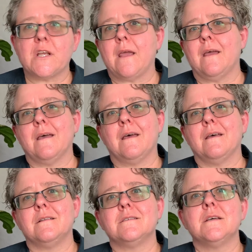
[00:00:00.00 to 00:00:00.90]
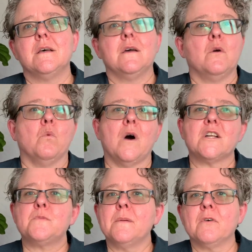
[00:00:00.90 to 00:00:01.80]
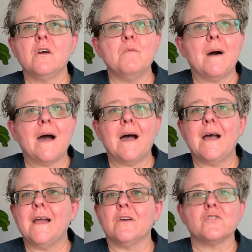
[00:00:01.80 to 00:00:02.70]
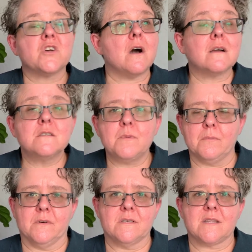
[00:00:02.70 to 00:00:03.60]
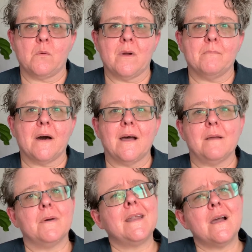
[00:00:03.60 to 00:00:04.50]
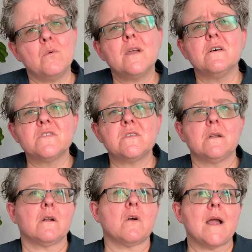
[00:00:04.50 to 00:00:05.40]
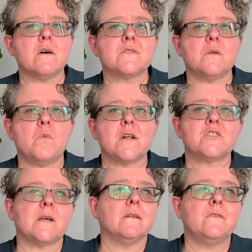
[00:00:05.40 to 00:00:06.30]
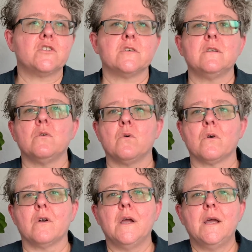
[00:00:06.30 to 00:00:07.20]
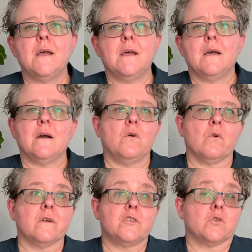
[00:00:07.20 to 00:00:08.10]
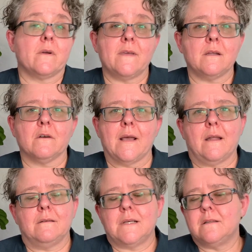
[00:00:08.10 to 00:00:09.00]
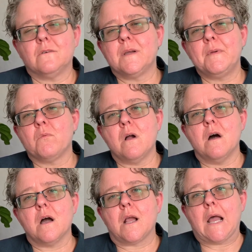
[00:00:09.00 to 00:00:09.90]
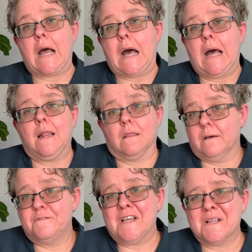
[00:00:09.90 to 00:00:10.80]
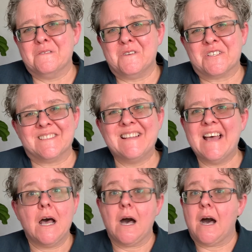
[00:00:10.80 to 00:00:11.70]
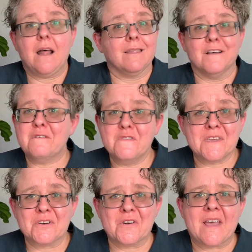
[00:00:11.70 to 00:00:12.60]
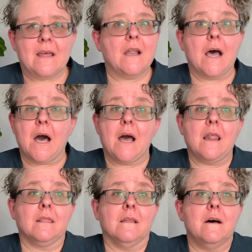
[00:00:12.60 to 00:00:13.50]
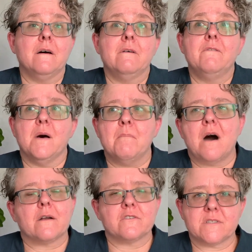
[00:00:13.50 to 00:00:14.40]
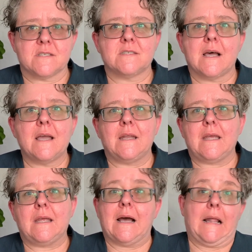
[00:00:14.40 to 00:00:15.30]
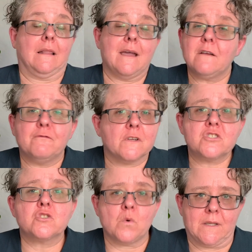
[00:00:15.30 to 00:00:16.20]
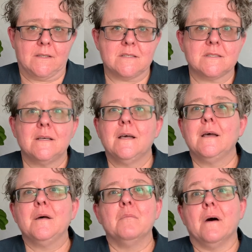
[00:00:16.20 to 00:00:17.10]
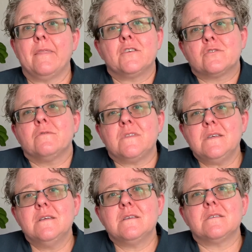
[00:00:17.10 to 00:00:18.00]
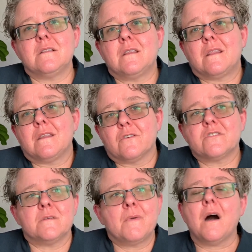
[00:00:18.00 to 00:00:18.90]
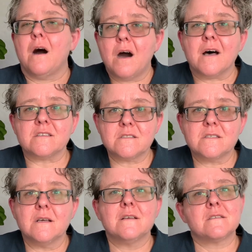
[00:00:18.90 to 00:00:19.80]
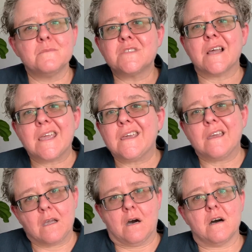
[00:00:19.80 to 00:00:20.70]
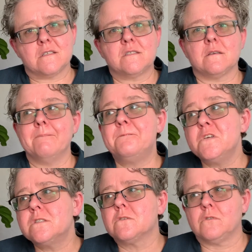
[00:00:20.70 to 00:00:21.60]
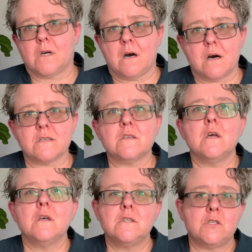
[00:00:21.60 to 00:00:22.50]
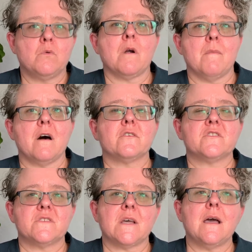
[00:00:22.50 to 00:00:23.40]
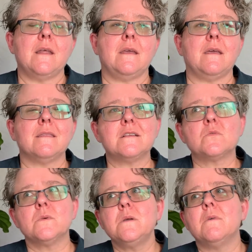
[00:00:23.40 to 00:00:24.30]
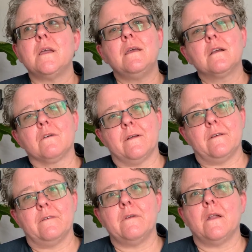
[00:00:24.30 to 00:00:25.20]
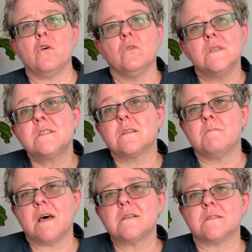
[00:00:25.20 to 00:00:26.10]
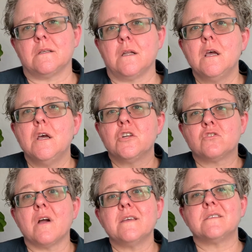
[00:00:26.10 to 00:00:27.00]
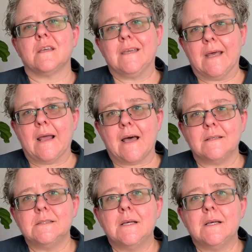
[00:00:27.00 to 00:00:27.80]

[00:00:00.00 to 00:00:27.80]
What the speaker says: and watch people go by or talk to people as they went by. But now we all sit in our house and watch television or enjoy the internet. And don't get me wrong, I love television. I love the internet. I love the modern society. I like flush toilets. But the truth is that there's some costs, some psychic costs, some physical costs to our modern society. And that's really what integrative and holistic medicine tries to get at.